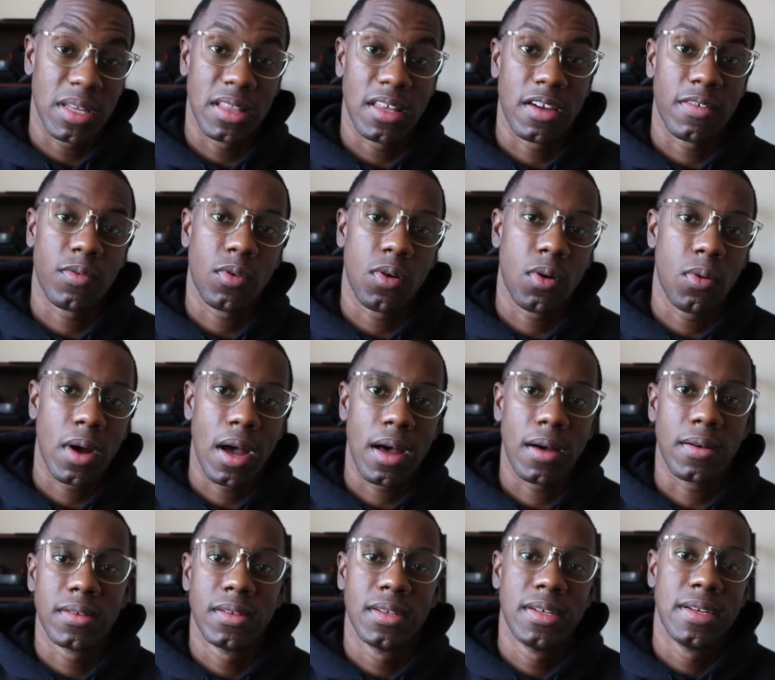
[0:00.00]
been there for a
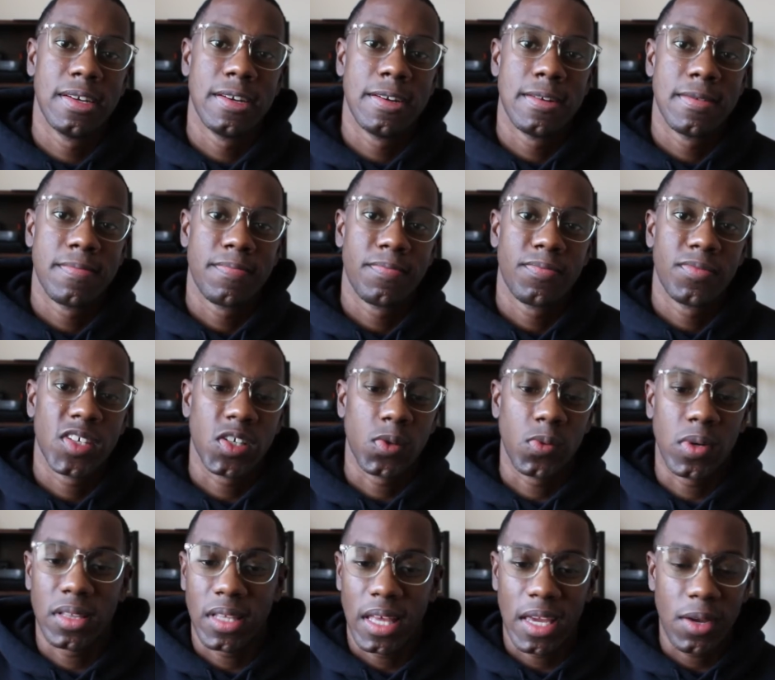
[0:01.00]
while. So,
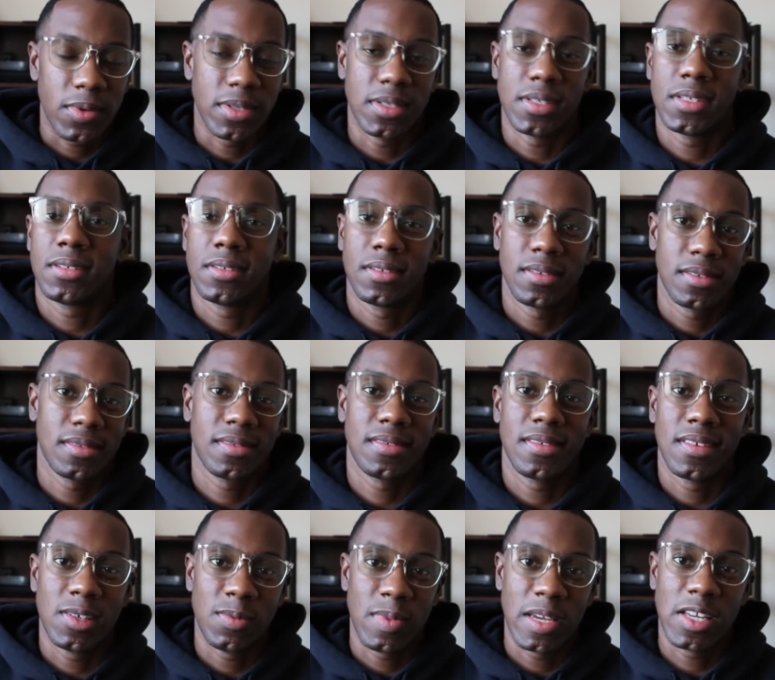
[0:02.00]
what language
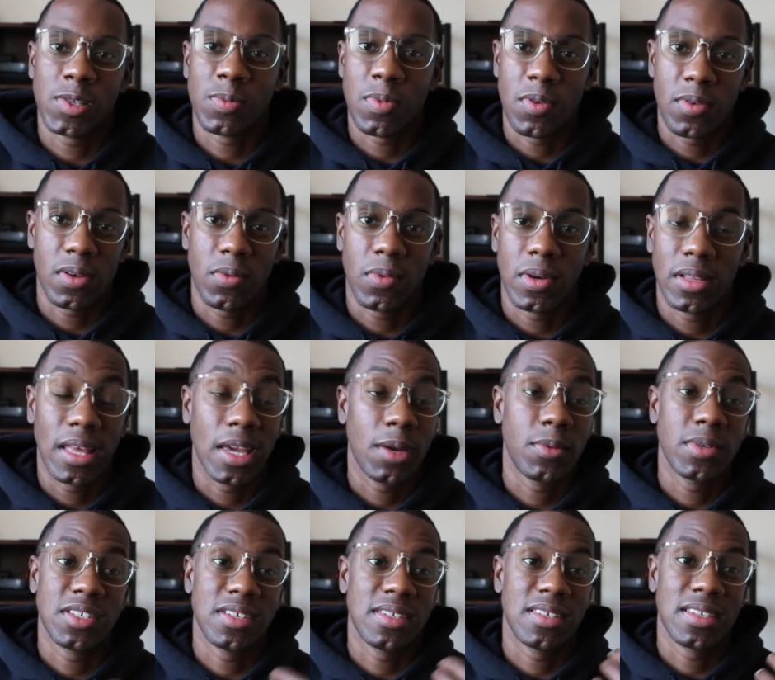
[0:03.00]
is being spoken? What
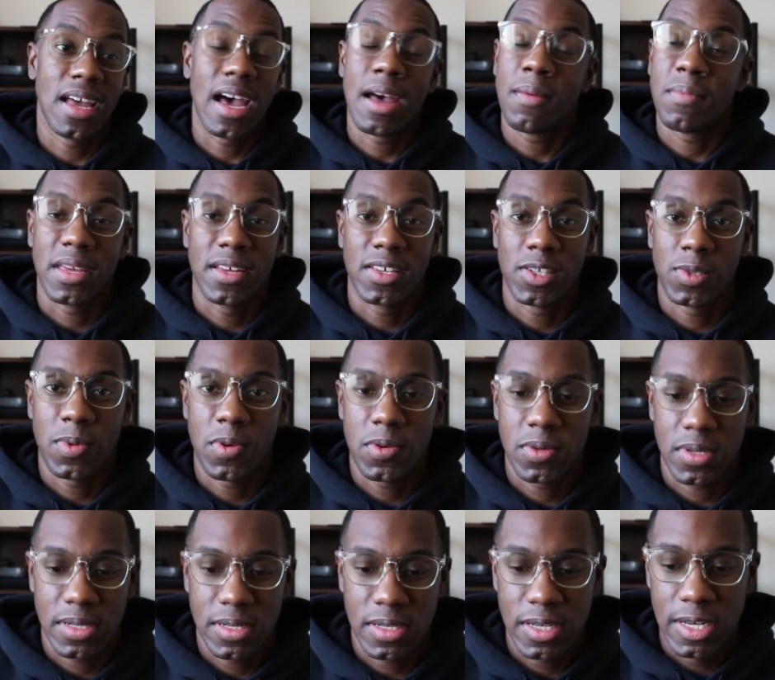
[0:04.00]
language is not being
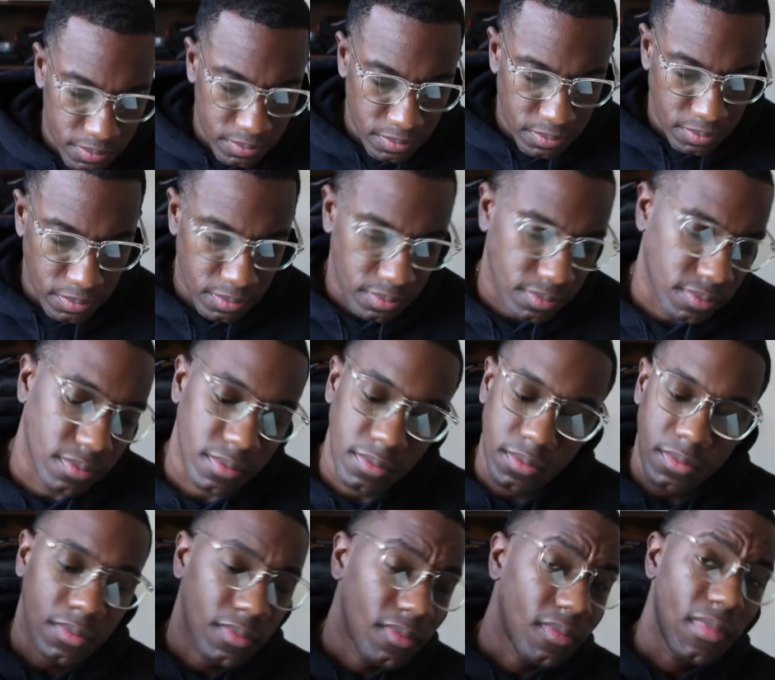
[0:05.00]
spoken?
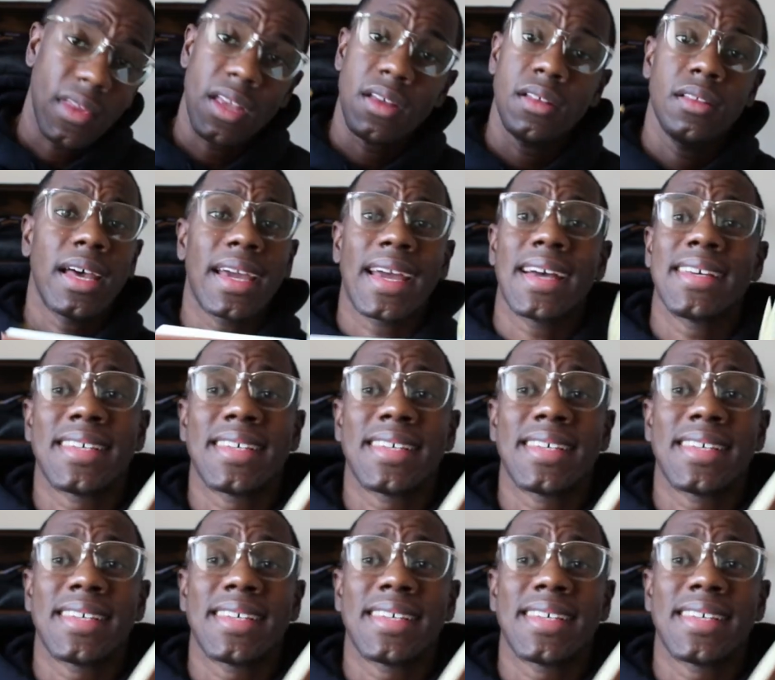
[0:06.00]
Like I